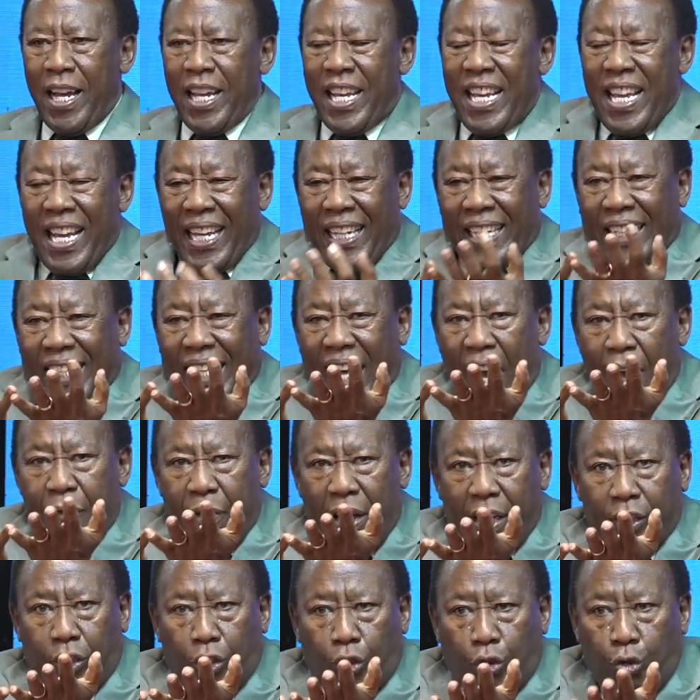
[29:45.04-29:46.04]
He gave
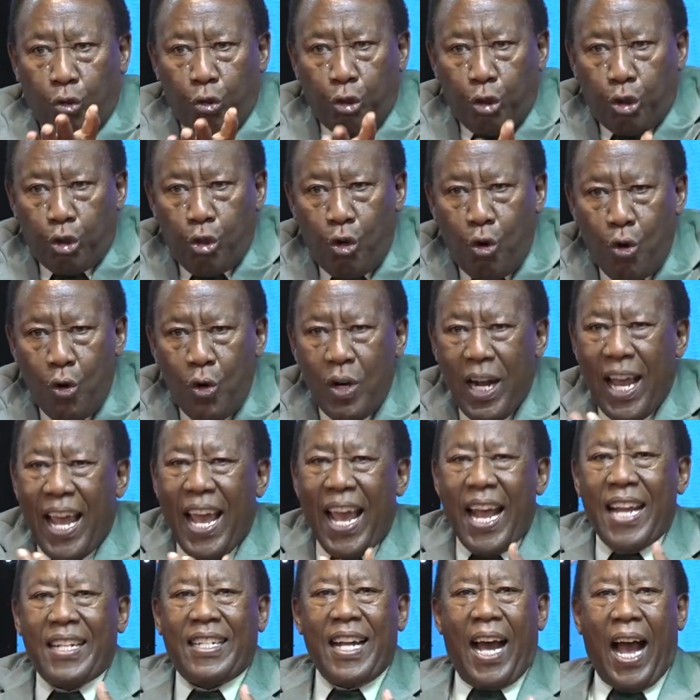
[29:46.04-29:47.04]
it to you
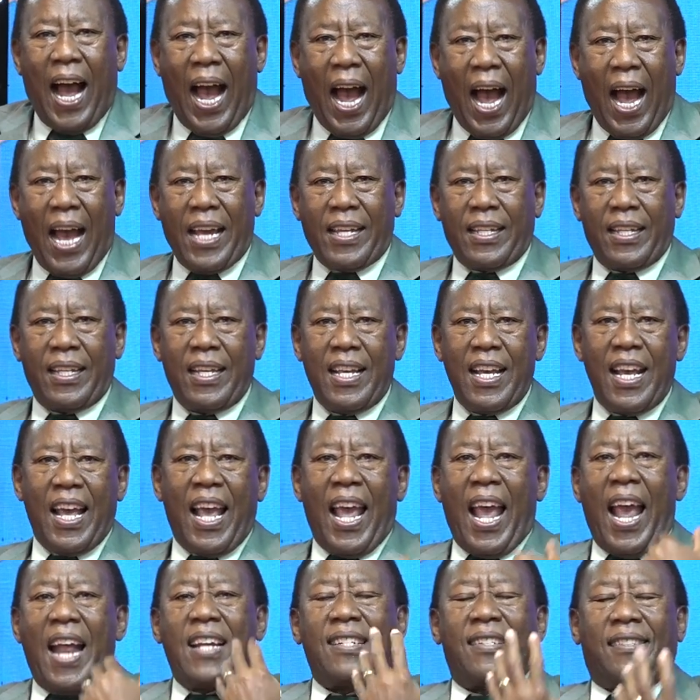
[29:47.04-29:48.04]
and I
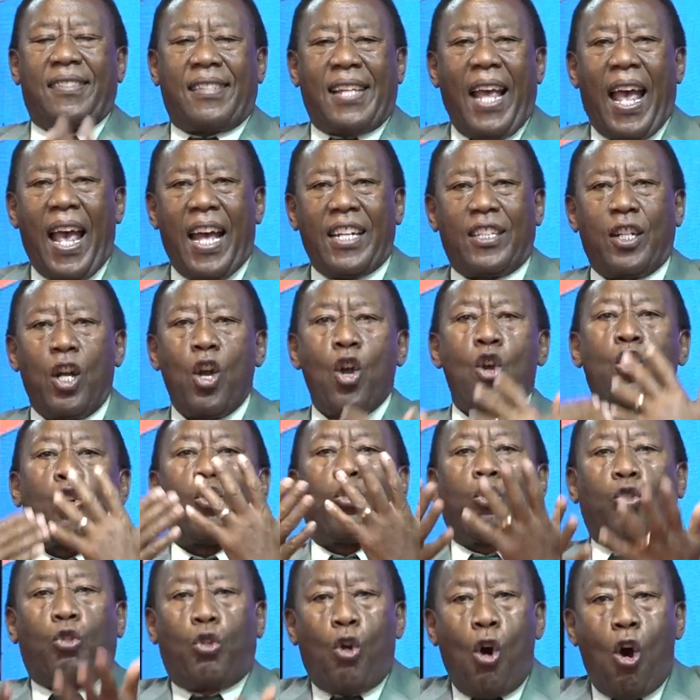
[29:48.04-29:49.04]
and said,
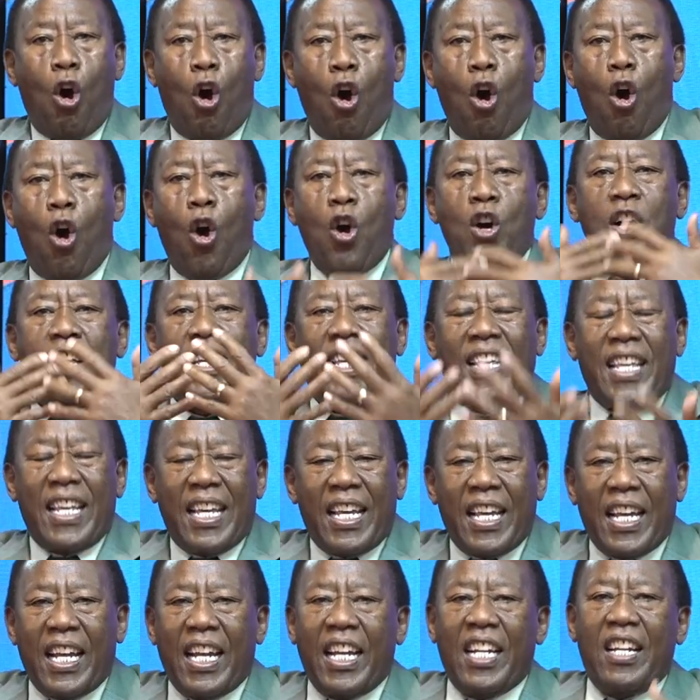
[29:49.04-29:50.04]
Go
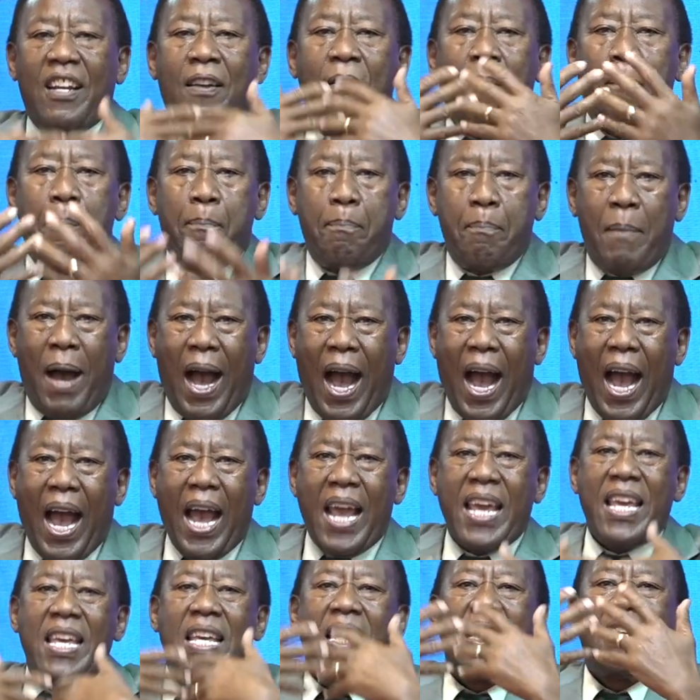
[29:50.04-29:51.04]
in
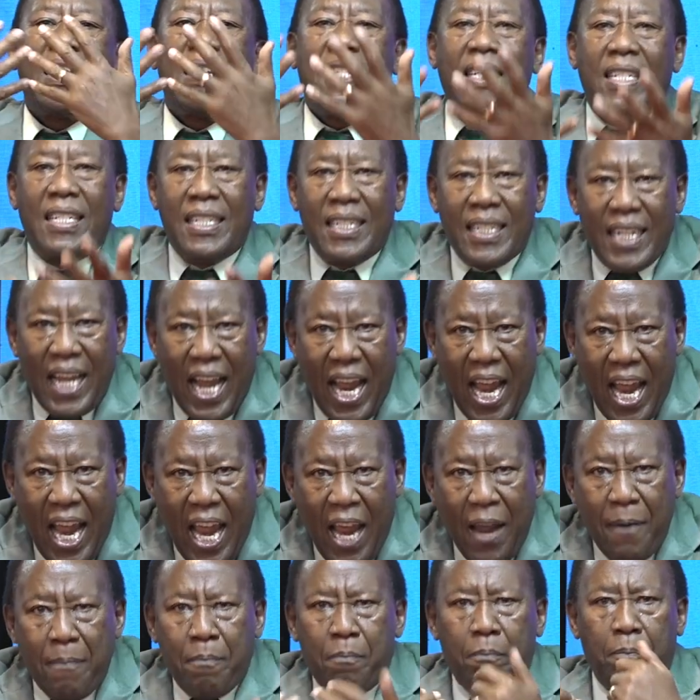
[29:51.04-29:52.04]
my
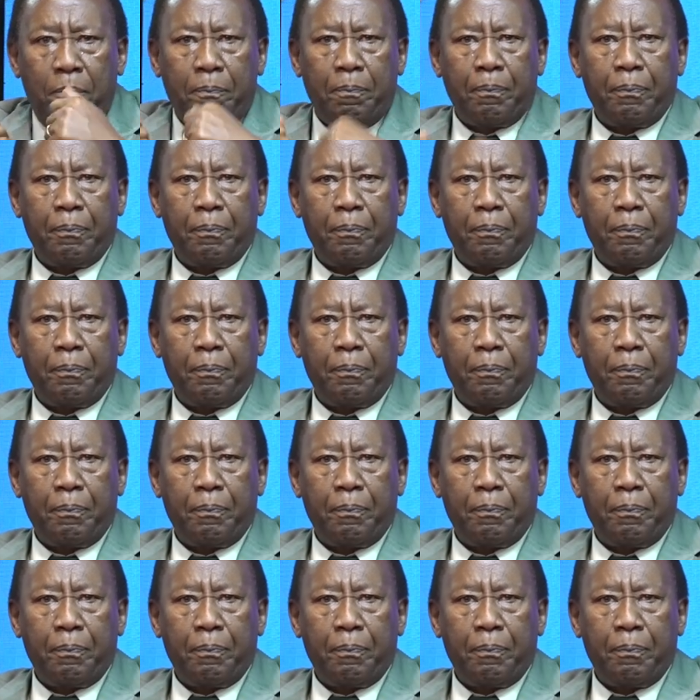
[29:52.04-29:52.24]
name.